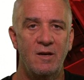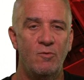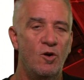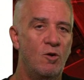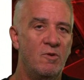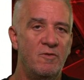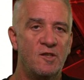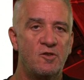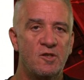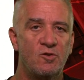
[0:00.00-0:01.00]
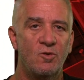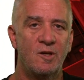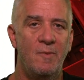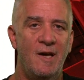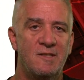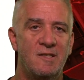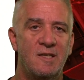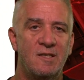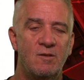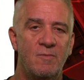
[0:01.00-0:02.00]
realm of interest or
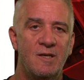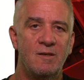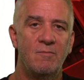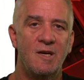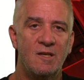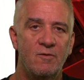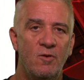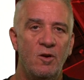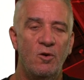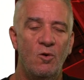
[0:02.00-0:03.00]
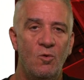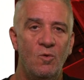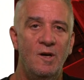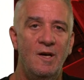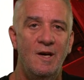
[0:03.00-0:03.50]
capacity to be meaningful at all.